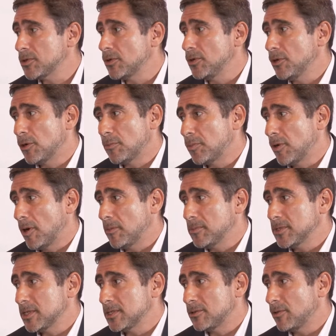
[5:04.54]
or your
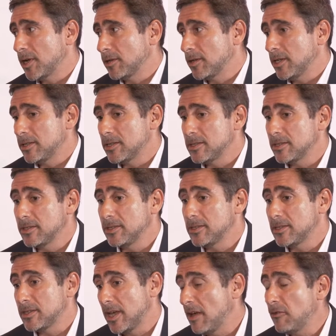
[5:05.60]
problems as regulators.
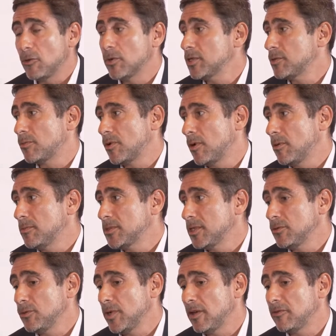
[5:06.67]
It's everyone's problems,
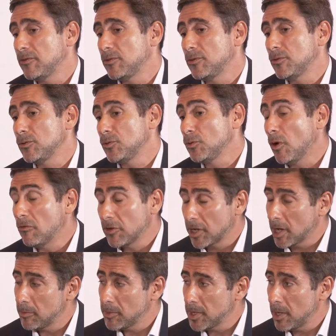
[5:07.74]
and we have to
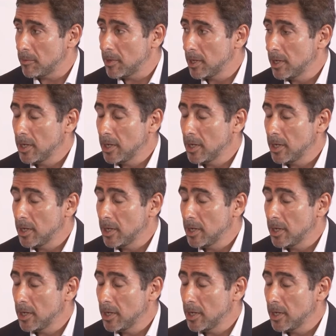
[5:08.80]
overcome them.